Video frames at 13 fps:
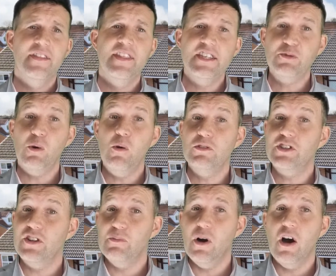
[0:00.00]
This one
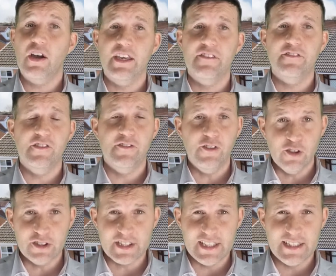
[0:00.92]
was on the market for
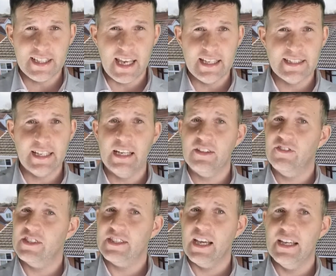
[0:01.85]
14 days and
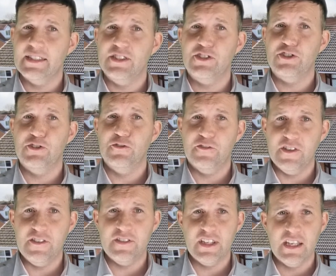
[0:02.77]
advertised at
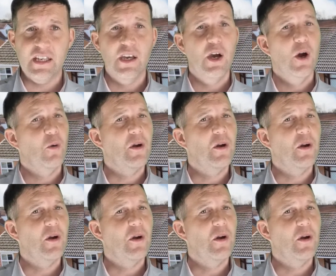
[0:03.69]
250.